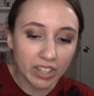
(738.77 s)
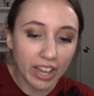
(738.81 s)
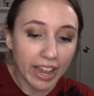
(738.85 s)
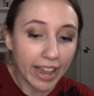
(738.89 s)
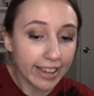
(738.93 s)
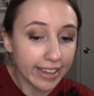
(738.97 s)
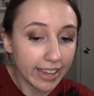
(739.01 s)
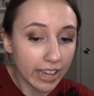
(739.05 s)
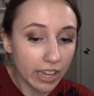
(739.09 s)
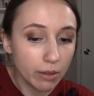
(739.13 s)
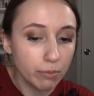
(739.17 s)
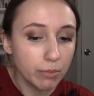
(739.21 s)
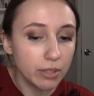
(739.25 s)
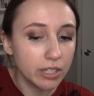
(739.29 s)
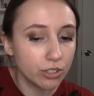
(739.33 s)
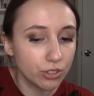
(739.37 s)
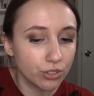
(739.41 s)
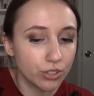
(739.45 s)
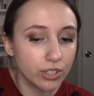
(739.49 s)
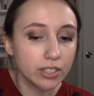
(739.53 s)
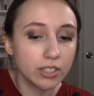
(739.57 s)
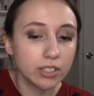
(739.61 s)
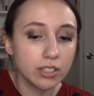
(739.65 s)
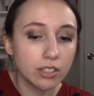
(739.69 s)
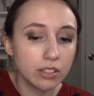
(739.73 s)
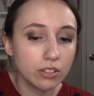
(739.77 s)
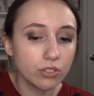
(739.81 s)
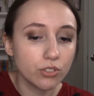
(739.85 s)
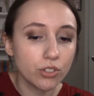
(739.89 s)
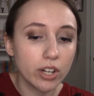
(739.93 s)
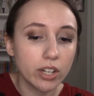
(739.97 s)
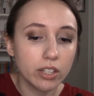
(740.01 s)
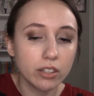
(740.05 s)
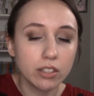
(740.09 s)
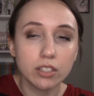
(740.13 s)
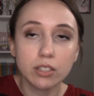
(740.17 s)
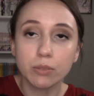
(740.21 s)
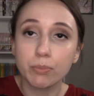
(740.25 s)
I am interested in
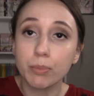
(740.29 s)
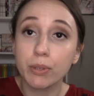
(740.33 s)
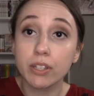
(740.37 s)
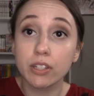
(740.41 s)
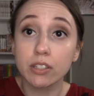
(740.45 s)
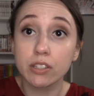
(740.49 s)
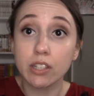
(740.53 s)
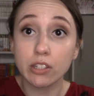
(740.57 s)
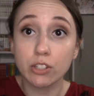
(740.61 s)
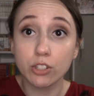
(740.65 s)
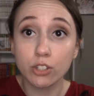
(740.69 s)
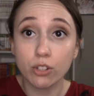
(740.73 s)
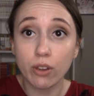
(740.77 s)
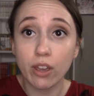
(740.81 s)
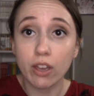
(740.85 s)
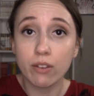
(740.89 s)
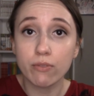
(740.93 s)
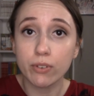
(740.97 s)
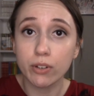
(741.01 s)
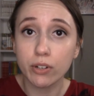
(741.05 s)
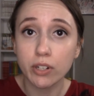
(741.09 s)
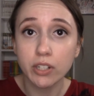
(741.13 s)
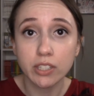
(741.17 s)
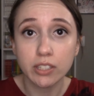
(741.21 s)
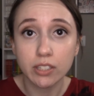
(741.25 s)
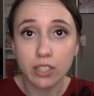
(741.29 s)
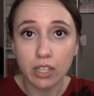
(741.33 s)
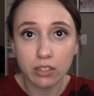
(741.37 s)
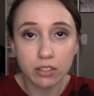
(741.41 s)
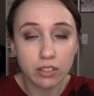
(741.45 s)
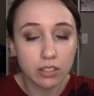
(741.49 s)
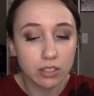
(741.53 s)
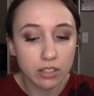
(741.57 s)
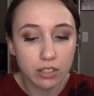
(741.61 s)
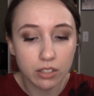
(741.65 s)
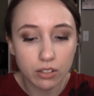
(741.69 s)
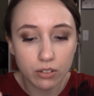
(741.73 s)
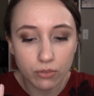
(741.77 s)
trying this because I do have very
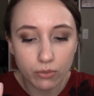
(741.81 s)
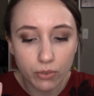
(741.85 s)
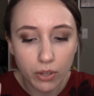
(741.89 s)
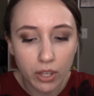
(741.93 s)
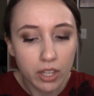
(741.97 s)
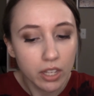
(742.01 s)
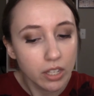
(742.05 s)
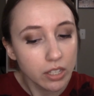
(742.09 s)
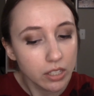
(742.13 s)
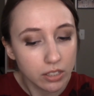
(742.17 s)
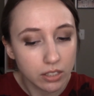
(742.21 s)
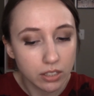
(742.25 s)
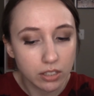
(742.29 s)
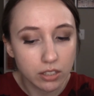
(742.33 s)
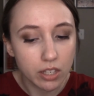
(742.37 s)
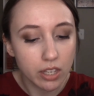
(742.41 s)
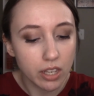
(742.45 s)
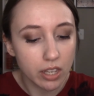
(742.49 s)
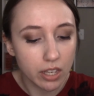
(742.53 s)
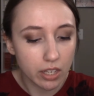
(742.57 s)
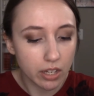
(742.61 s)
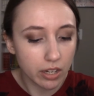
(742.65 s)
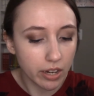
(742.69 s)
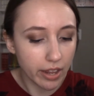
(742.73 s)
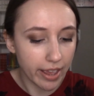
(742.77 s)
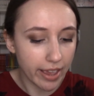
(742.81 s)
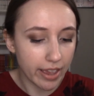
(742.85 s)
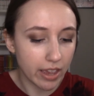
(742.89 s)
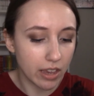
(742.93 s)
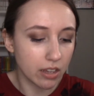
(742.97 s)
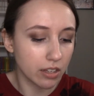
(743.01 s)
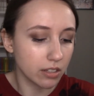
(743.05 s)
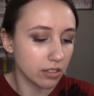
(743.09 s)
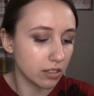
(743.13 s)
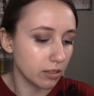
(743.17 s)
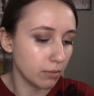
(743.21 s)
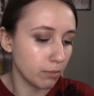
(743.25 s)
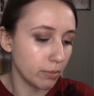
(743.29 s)
sensitive skin
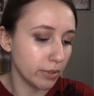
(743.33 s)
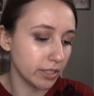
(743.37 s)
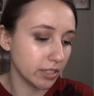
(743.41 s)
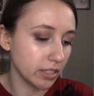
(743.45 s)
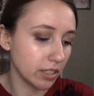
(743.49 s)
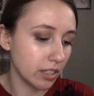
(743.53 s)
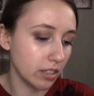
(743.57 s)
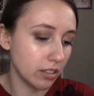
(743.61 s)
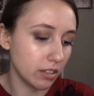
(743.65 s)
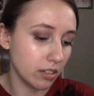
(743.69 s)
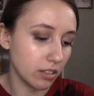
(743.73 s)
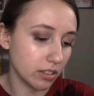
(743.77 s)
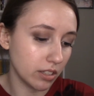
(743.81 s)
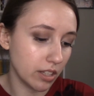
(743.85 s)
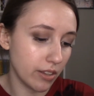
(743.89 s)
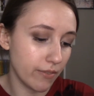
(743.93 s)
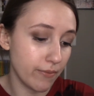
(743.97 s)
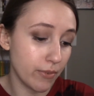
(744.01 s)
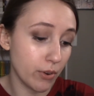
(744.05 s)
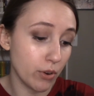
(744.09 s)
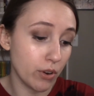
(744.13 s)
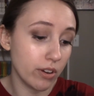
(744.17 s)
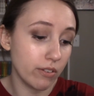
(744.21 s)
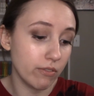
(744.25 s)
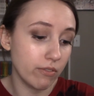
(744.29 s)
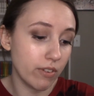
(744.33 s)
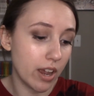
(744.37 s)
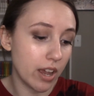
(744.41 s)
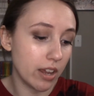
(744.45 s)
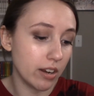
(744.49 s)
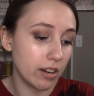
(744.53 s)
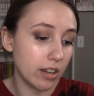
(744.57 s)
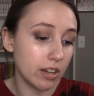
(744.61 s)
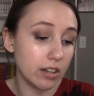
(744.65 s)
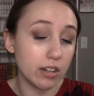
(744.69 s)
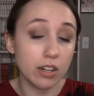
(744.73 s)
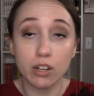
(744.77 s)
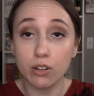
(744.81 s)
and my skin does get very red
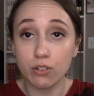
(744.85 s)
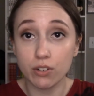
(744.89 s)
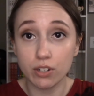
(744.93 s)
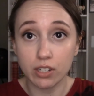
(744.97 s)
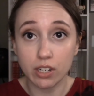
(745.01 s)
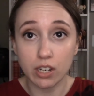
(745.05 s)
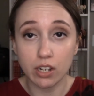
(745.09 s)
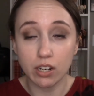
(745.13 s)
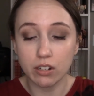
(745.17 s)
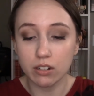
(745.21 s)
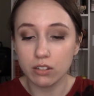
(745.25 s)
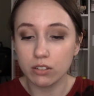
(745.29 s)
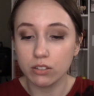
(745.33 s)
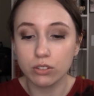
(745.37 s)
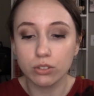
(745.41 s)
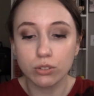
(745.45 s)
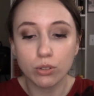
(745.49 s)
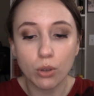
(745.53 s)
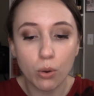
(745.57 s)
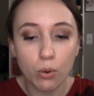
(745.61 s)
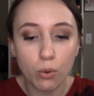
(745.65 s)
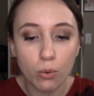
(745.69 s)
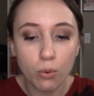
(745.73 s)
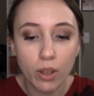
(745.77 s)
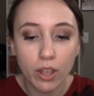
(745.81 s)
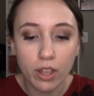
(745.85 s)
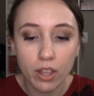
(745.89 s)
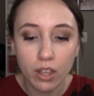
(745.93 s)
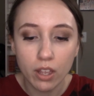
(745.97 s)
and irritated. So,